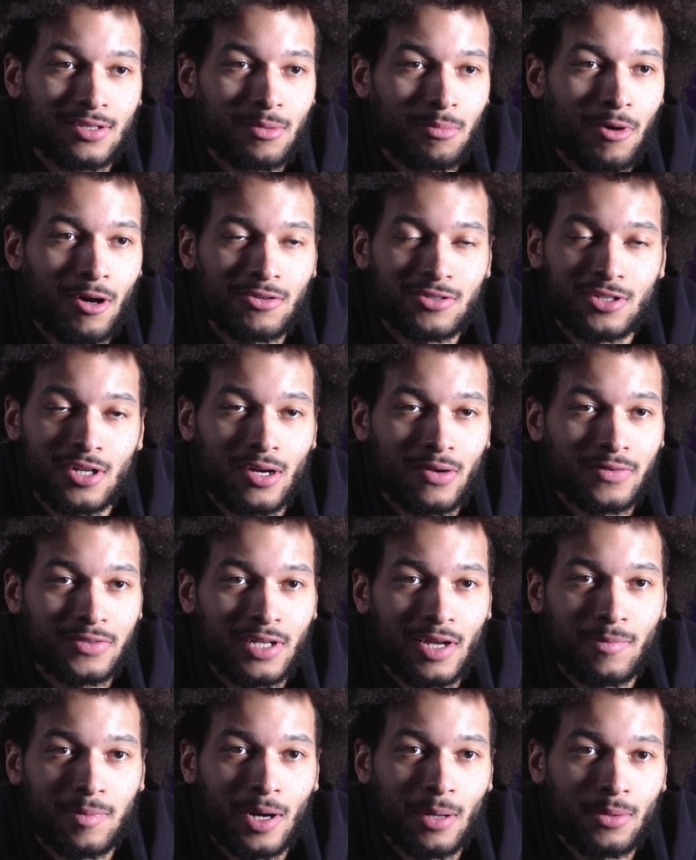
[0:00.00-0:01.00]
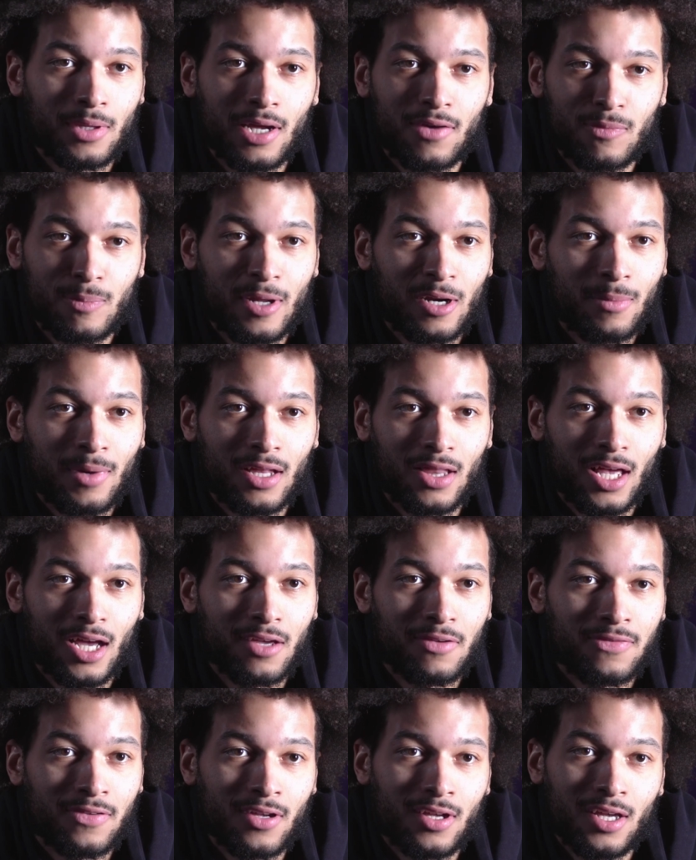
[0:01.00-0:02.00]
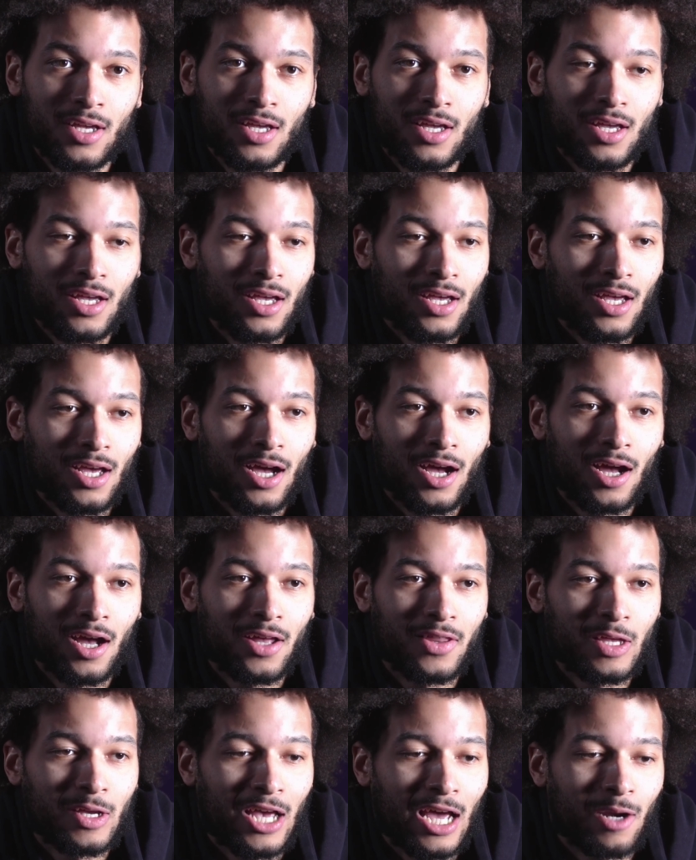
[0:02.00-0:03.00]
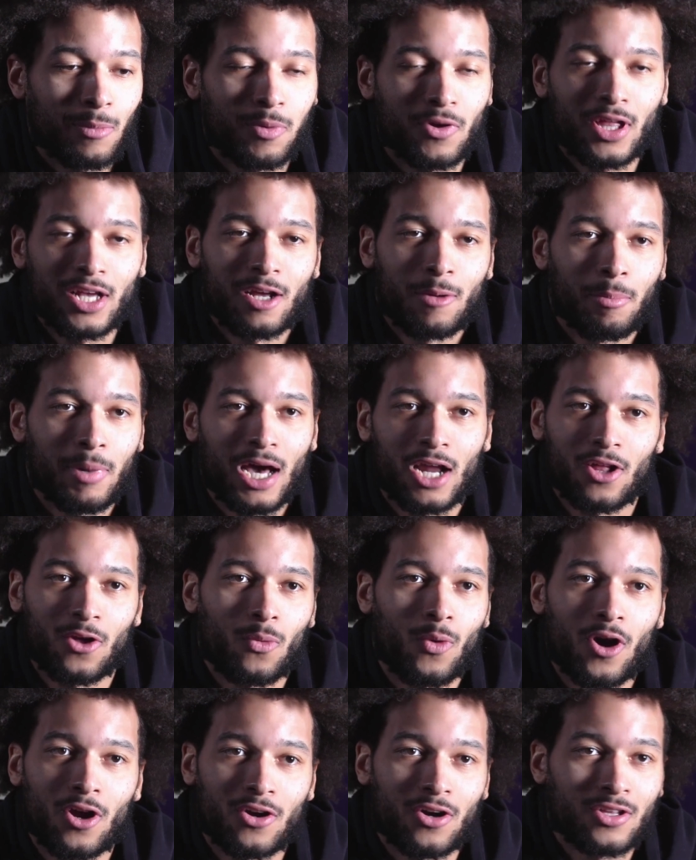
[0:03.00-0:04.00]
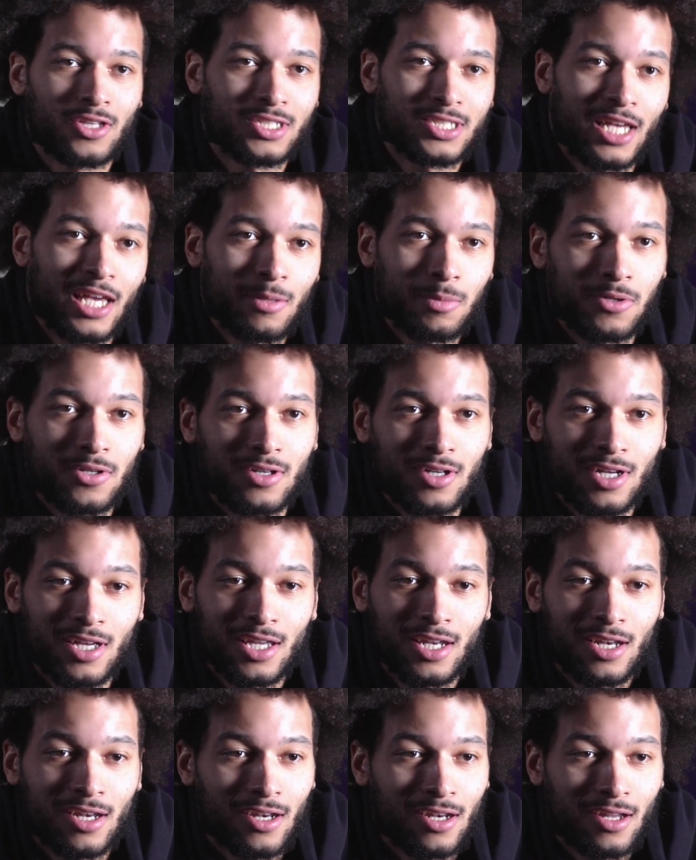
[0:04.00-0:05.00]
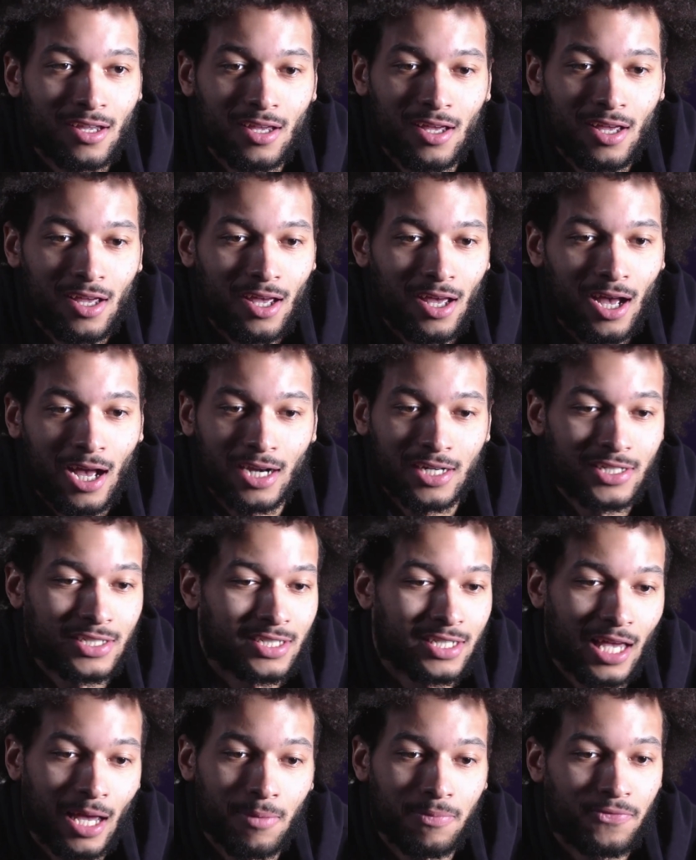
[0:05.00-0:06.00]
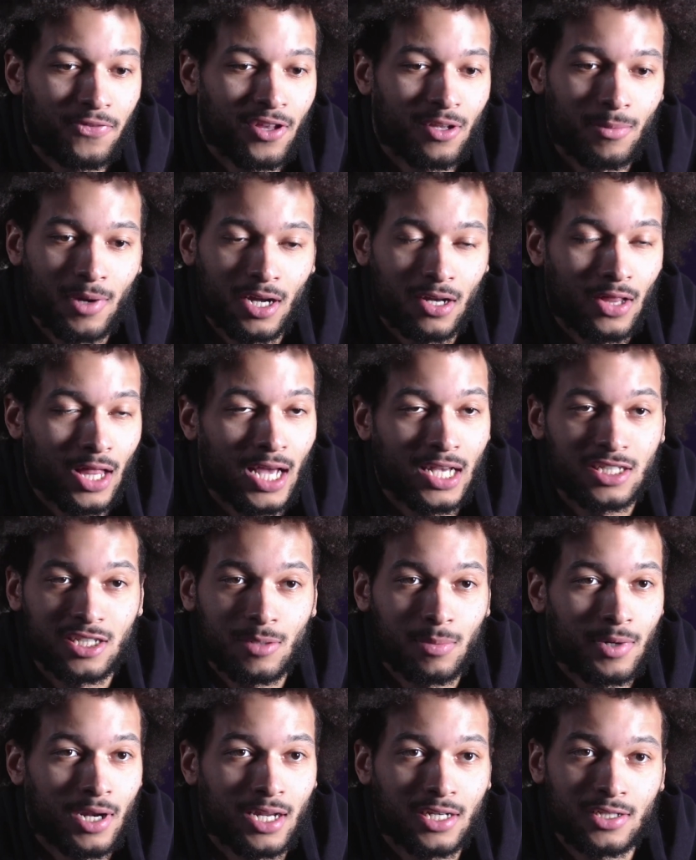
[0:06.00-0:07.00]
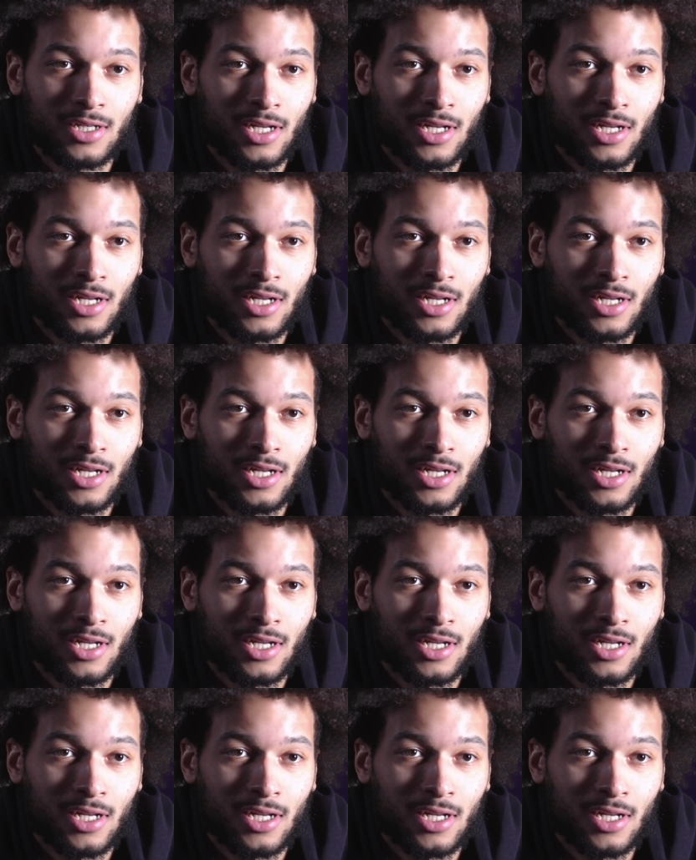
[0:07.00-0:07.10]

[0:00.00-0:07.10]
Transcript: the most nervous I've probably ever been in my life. Uh, they kind of put like a bottle of water on the table and I just kept filling my glass up and I,